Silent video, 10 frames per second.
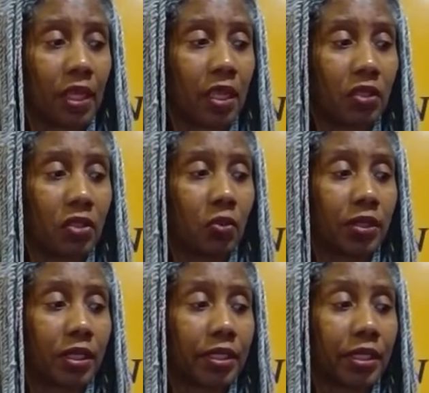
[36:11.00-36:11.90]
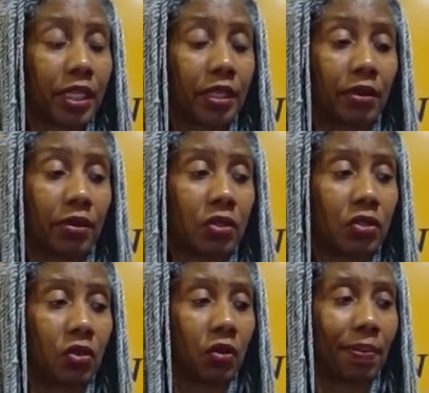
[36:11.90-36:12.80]
And you want to clear
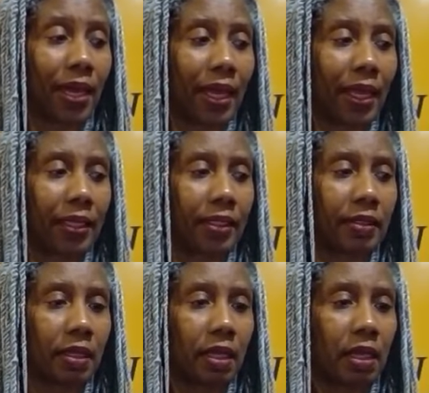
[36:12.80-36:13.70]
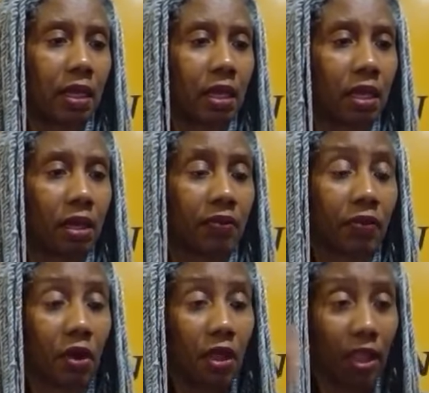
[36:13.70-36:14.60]
your mind
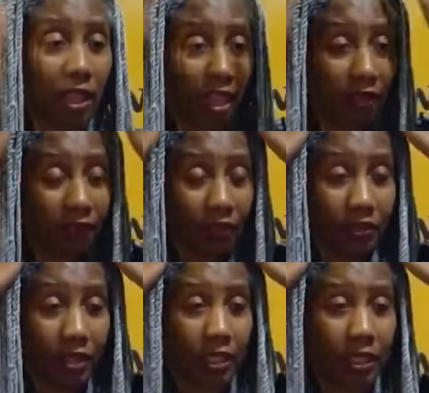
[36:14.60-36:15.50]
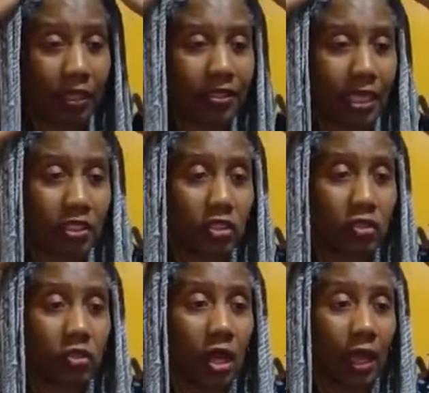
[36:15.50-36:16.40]
of everything that
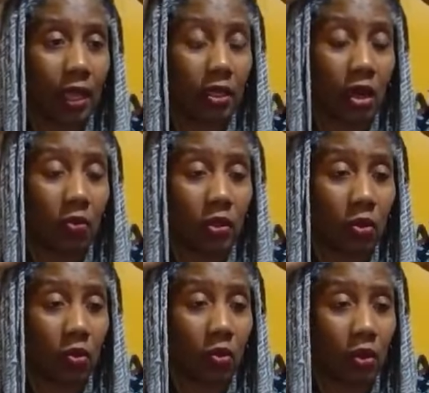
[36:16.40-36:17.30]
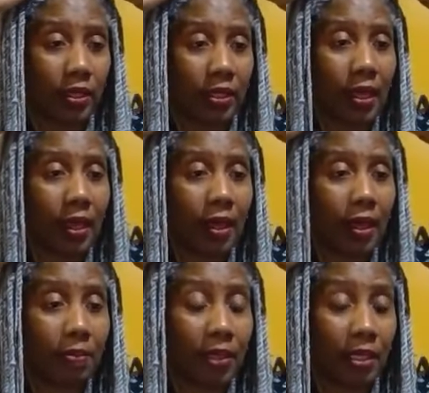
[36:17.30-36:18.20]
you got going on
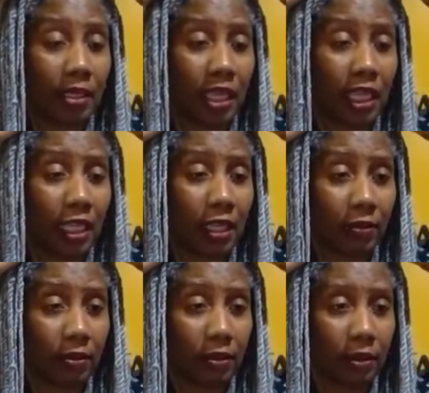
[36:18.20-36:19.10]
up in here.